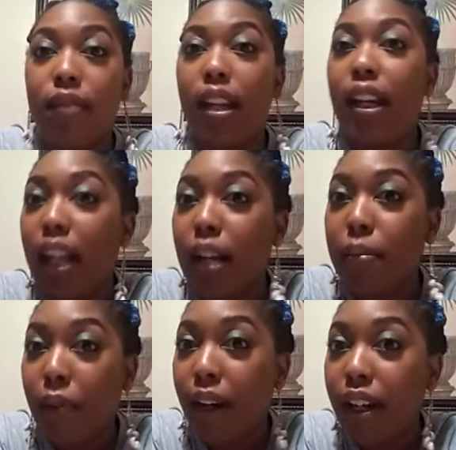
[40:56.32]
And they
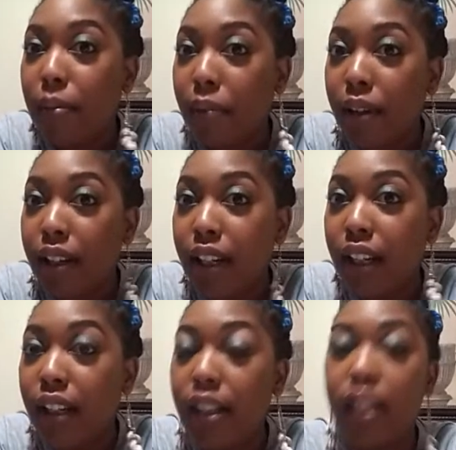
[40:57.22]
prey upon that,
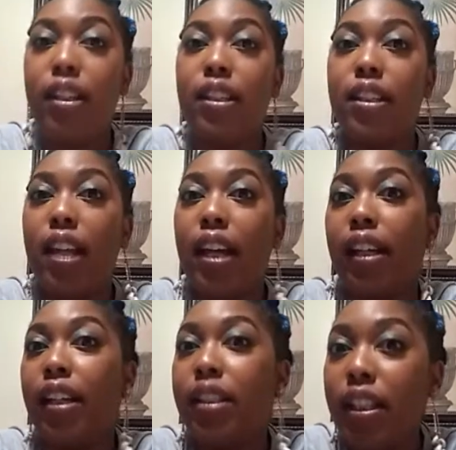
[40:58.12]
and it's like they
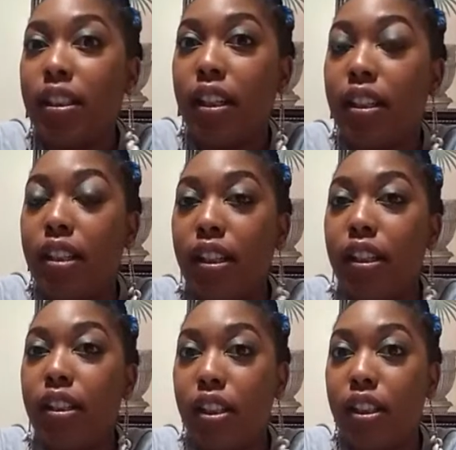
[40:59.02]
teaching it to
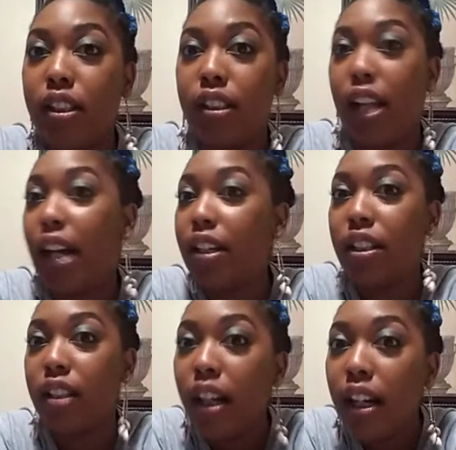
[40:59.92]
just not just
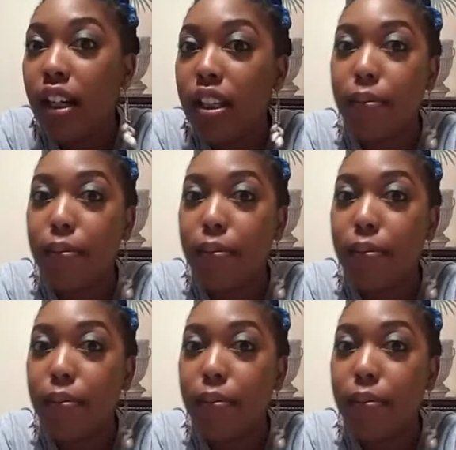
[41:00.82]
us,